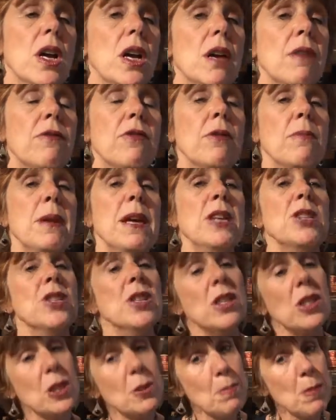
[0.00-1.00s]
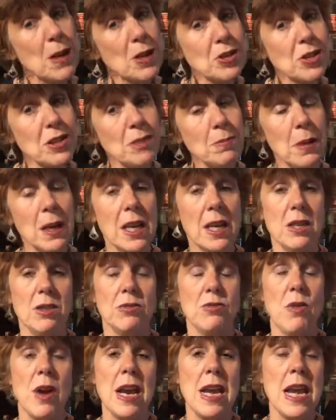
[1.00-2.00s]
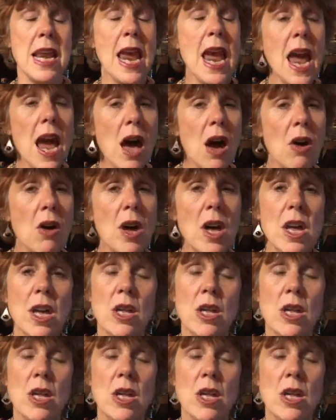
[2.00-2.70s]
information, especially because right now